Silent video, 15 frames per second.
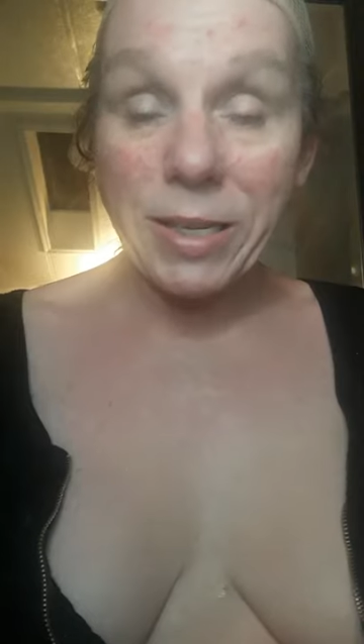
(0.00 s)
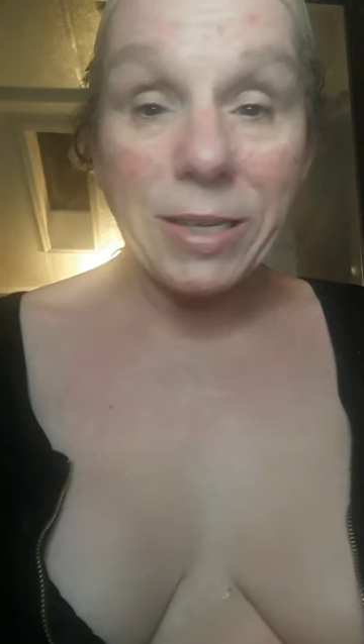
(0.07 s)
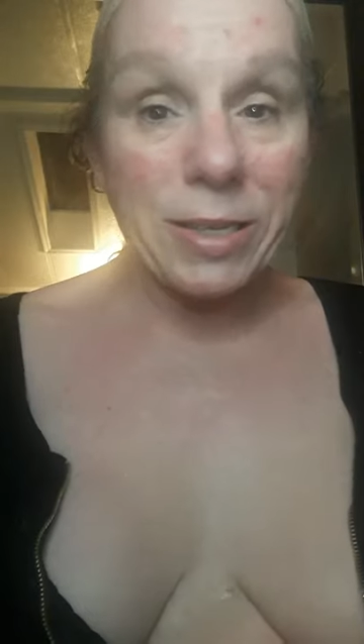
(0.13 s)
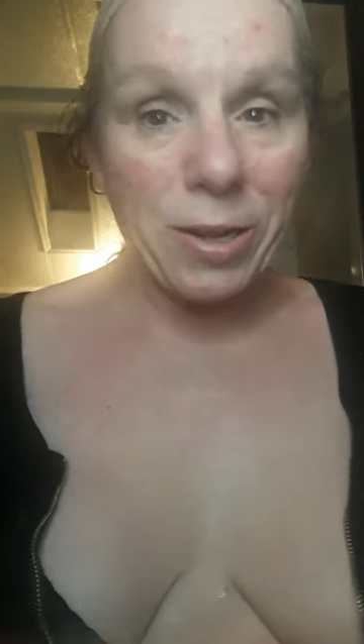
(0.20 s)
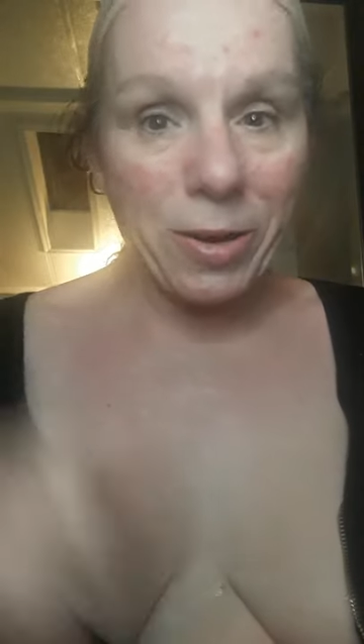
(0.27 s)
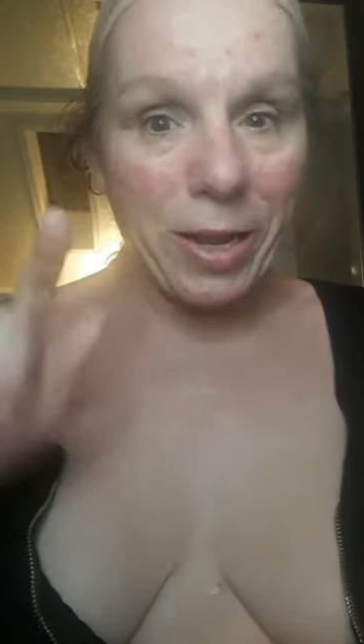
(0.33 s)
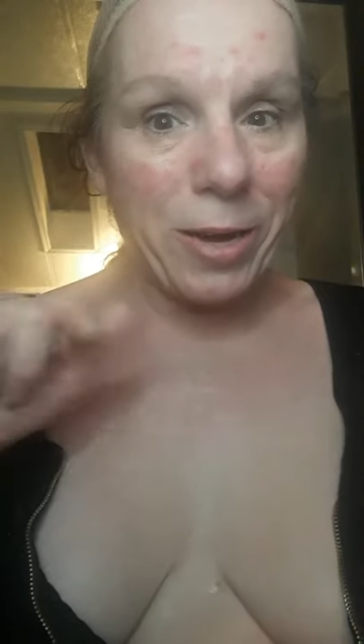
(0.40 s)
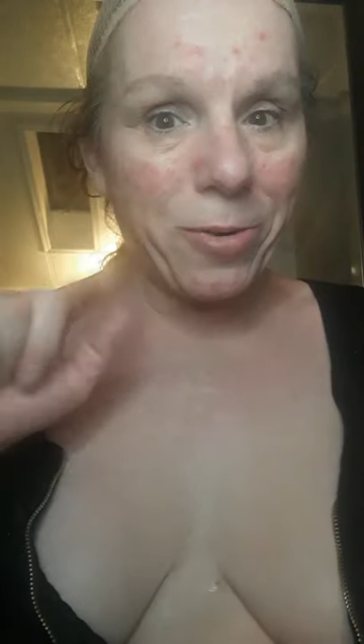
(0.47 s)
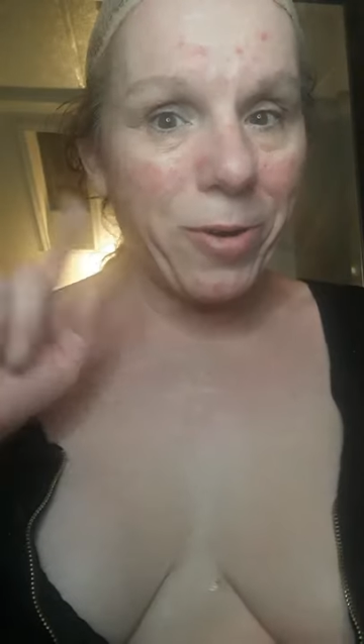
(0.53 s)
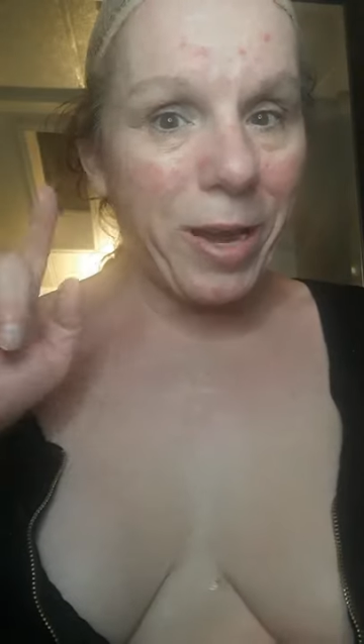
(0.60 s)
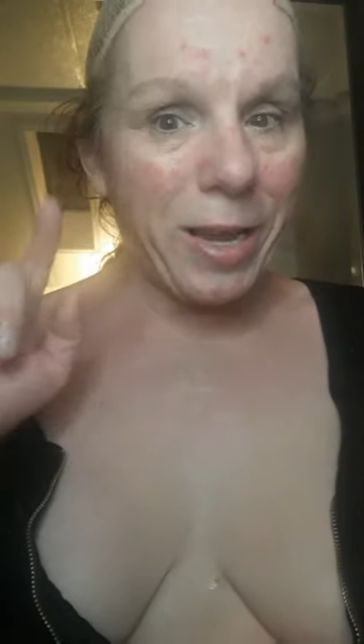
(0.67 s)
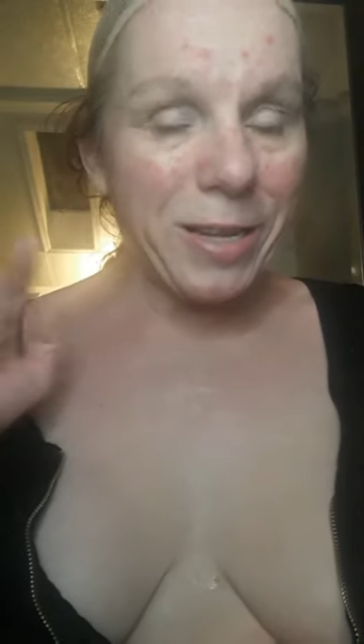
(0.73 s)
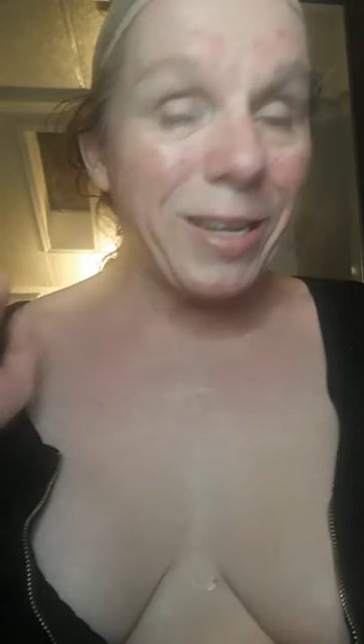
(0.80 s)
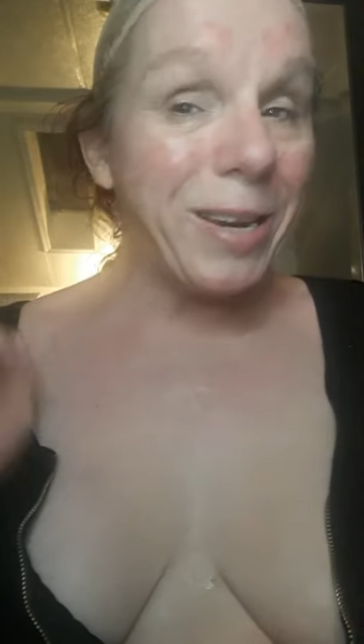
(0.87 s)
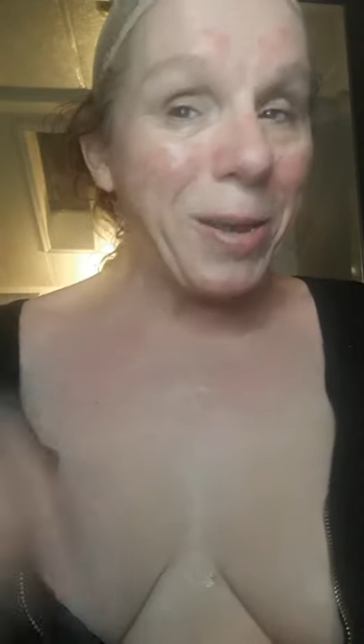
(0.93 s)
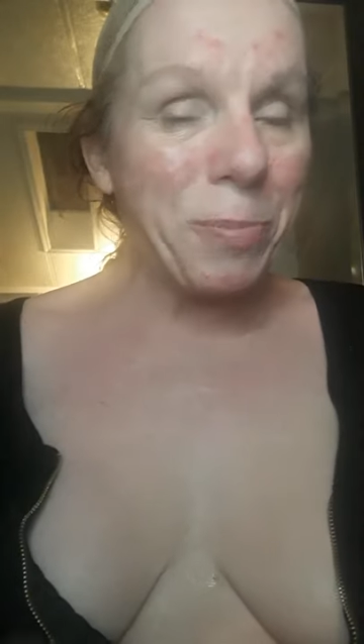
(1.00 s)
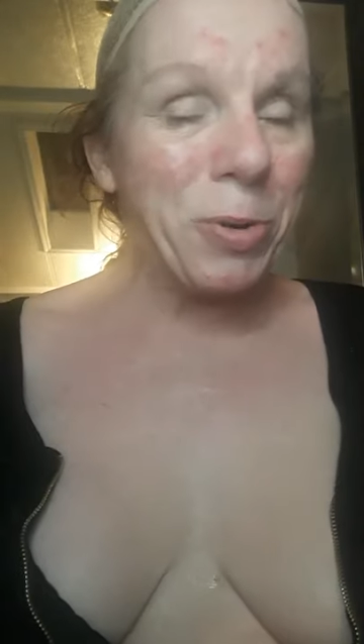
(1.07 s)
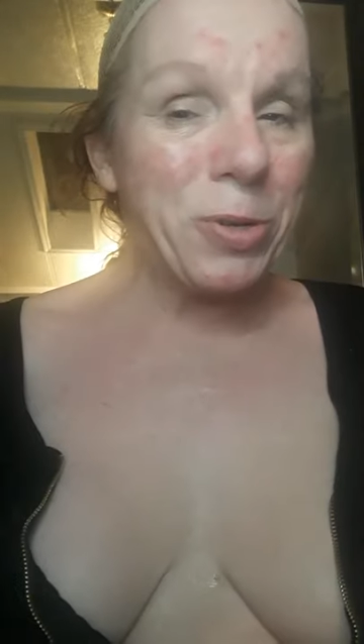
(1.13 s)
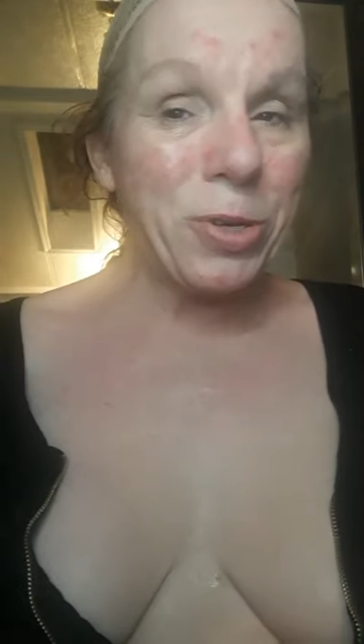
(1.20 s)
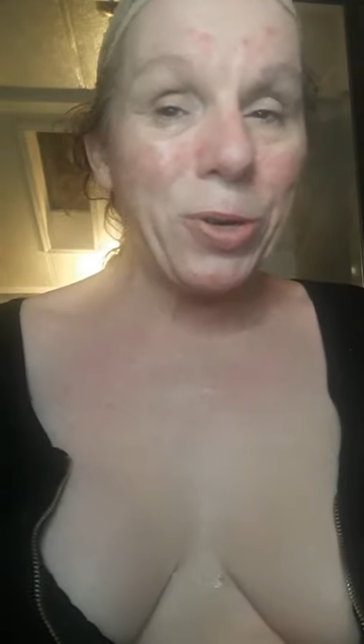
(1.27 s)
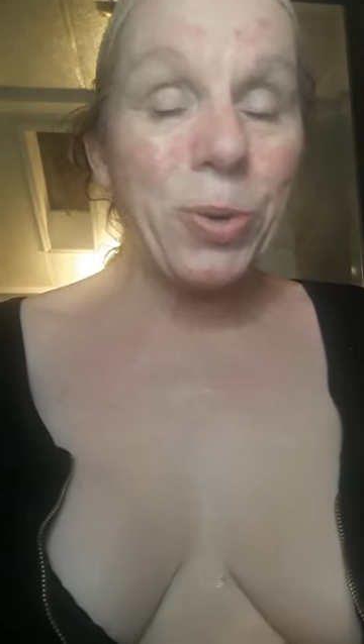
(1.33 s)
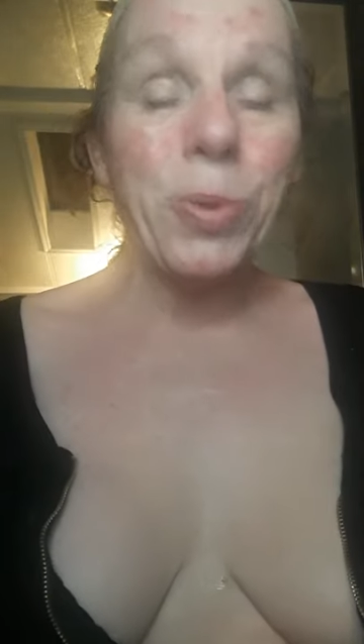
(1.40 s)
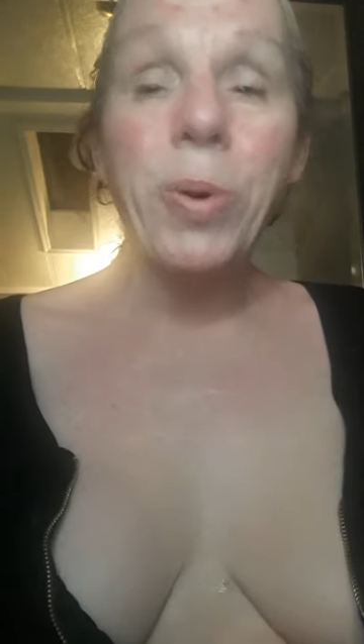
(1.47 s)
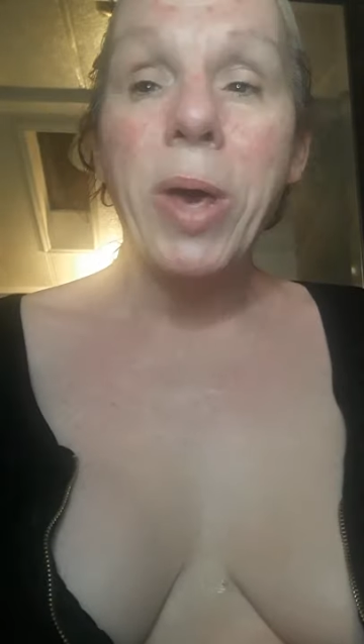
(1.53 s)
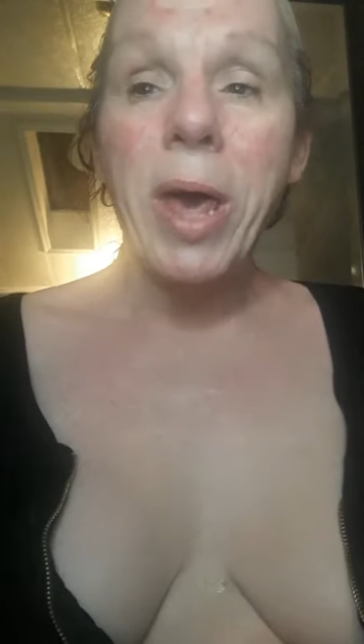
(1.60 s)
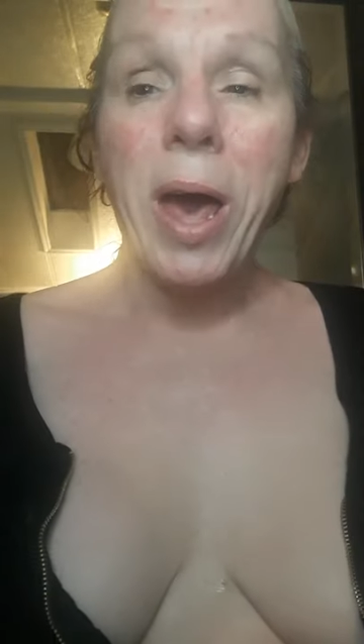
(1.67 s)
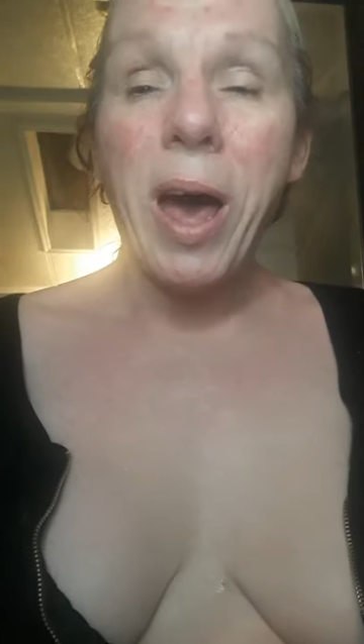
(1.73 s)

That's the letter N, the number two,